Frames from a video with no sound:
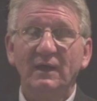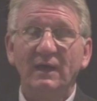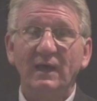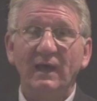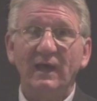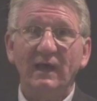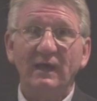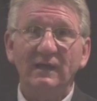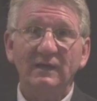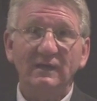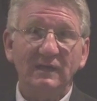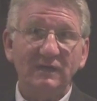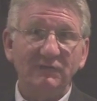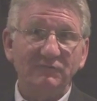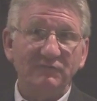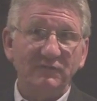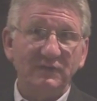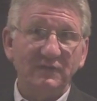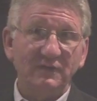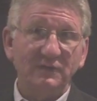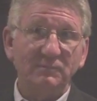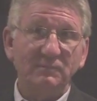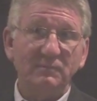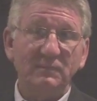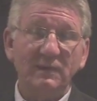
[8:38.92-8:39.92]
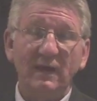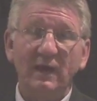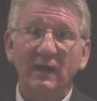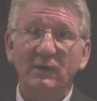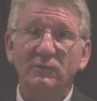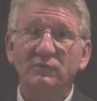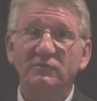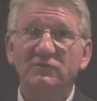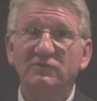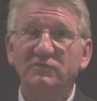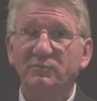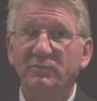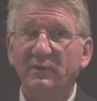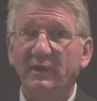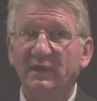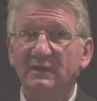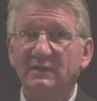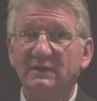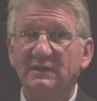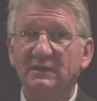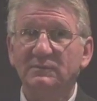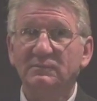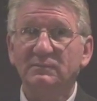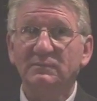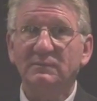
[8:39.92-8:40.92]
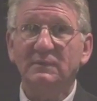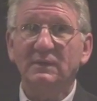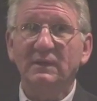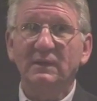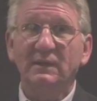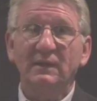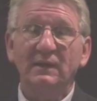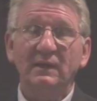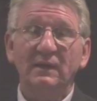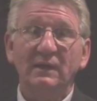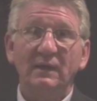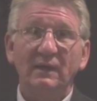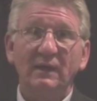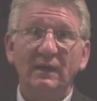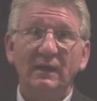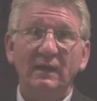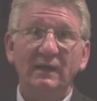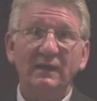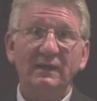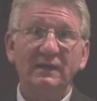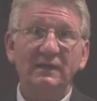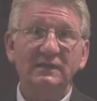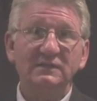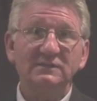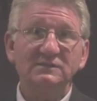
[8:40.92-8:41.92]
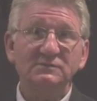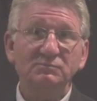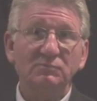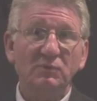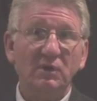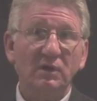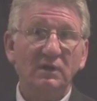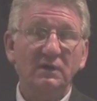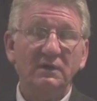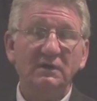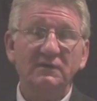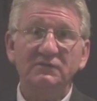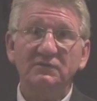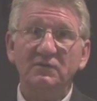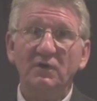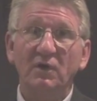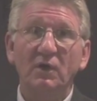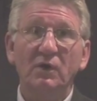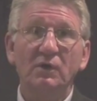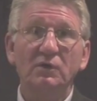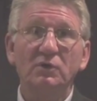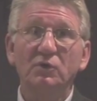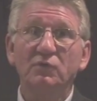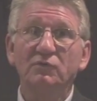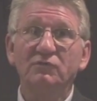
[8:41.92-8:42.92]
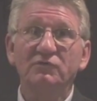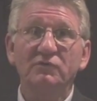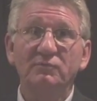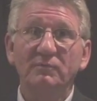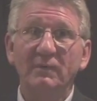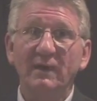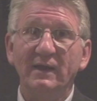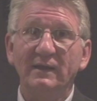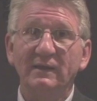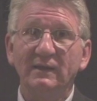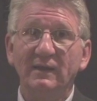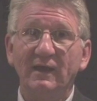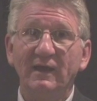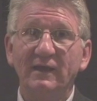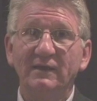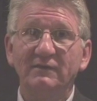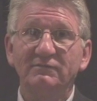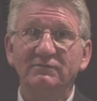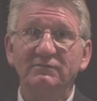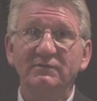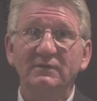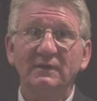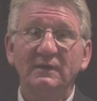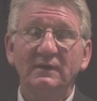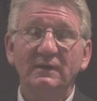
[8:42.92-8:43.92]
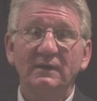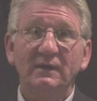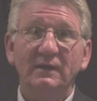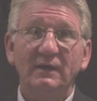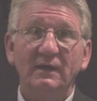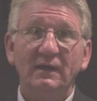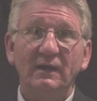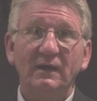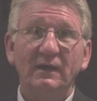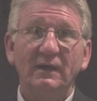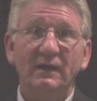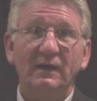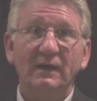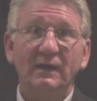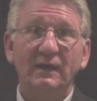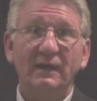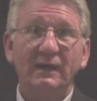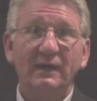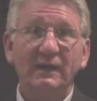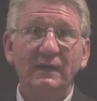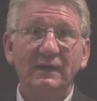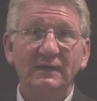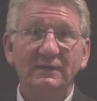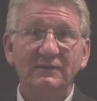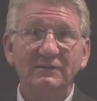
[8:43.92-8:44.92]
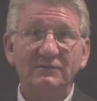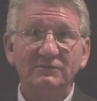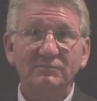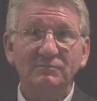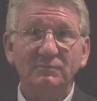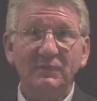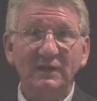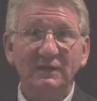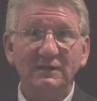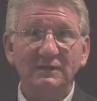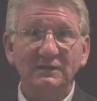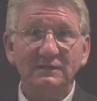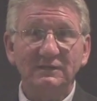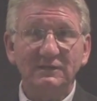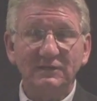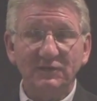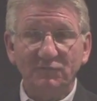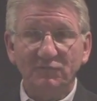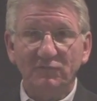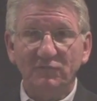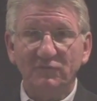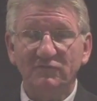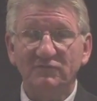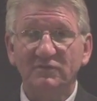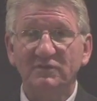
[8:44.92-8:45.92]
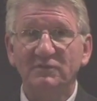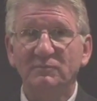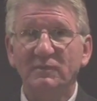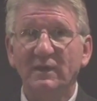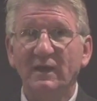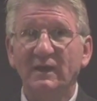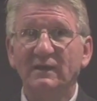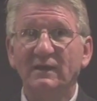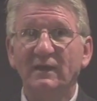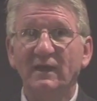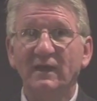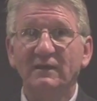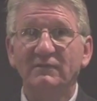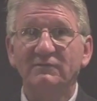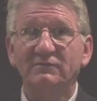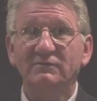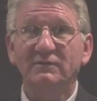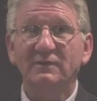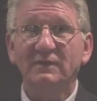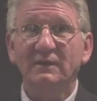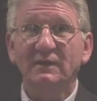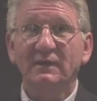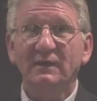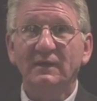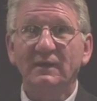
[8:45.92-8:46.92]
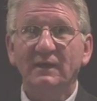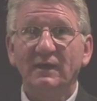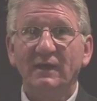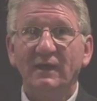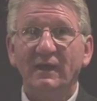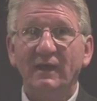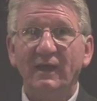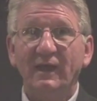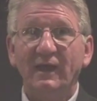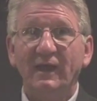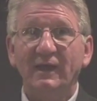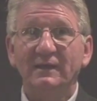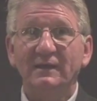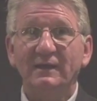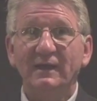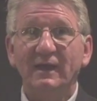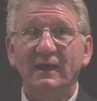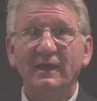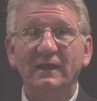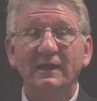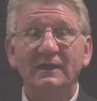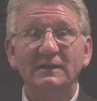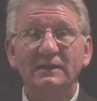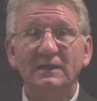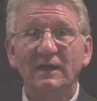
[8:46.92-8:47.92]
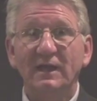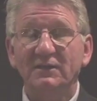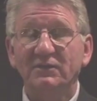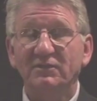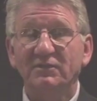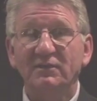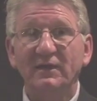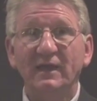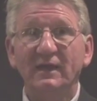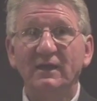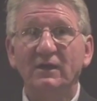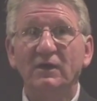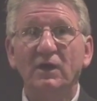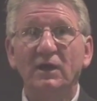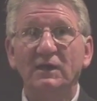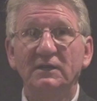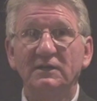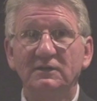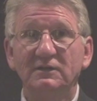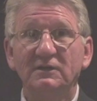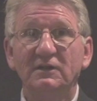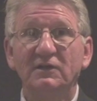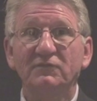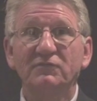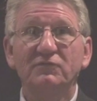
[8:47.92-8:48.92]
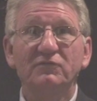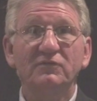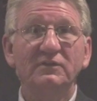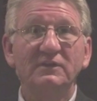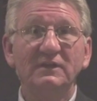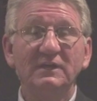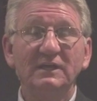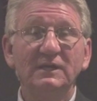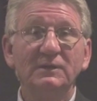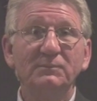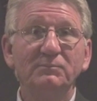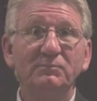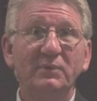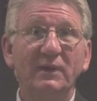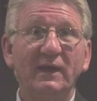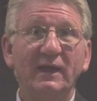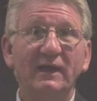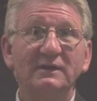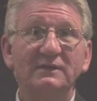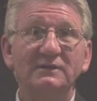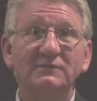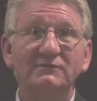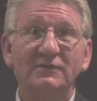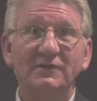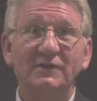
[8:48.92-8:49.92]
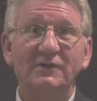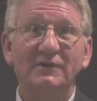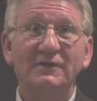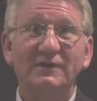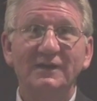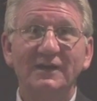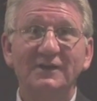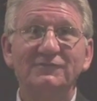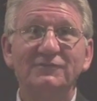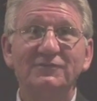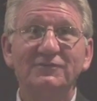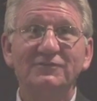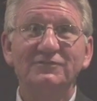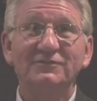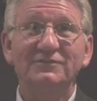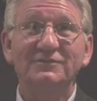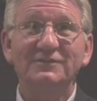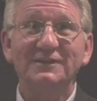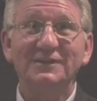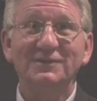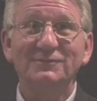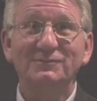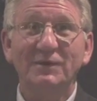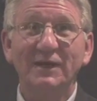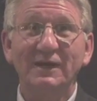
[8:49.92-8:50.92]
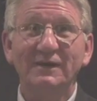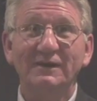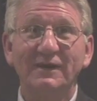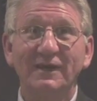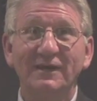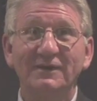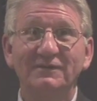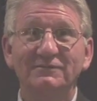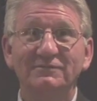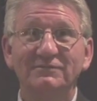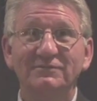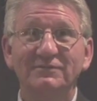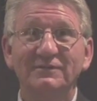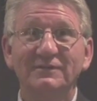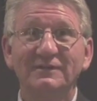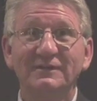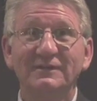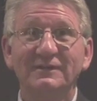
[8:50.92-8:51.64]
I love him, I respect him. His mark is all over my life. He has made a difference in my life, and I cannot thank God enough for the impact of Harry Evans in my life.